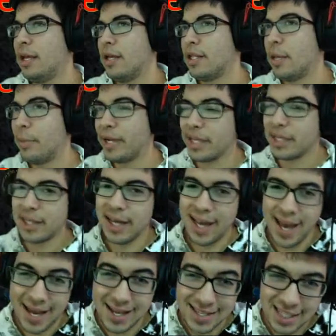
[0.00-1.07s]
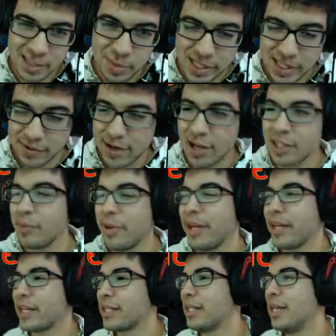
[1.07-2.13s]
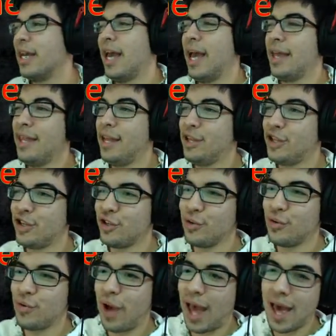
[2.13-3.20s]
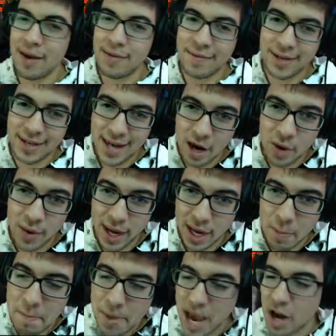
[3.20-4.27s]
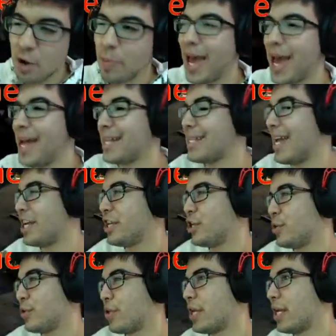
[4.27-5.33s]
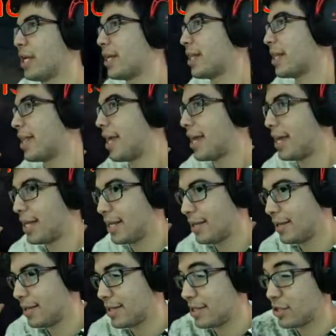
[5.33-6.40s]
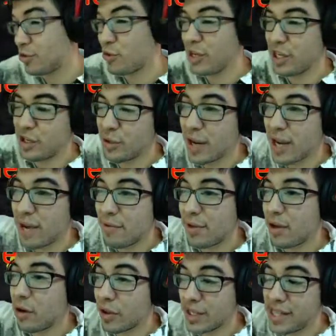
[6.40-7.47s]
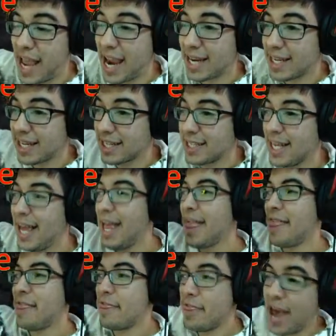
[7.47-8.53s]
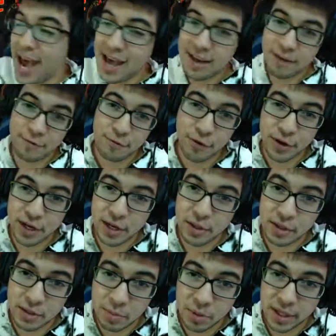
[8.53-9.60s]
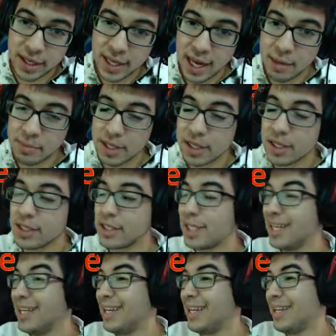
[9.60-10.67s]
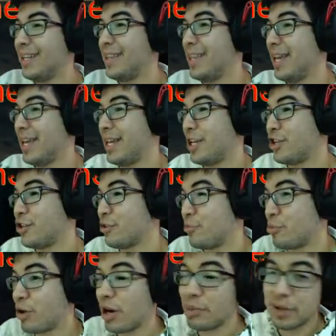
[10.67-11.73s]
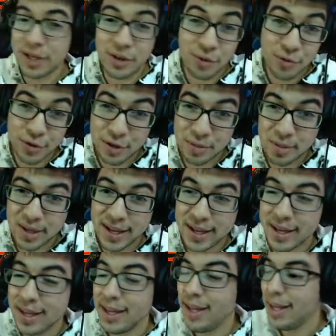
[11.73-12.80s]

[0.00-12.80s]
Dead by Daylight has expensive cosmetics, and they do have now a battle pass. I do think that since they're already doing every all the tactics that a free to play game does, they should probably go free to play.